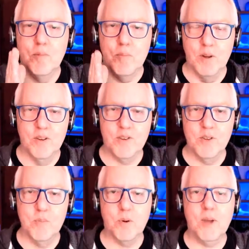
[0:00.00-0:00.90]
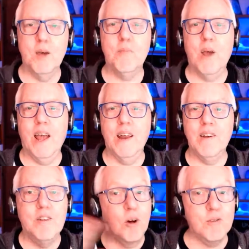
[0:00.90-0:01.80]
build a simple
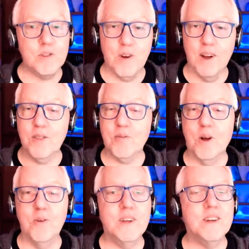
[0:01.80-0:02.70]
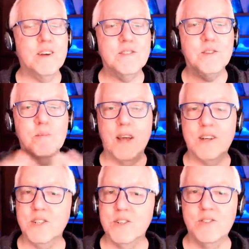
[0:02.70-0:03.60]
campaign. Don't try to throw in custom
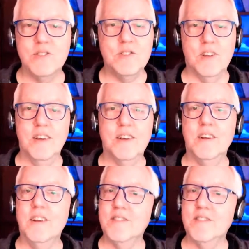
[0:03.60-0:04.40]
actions and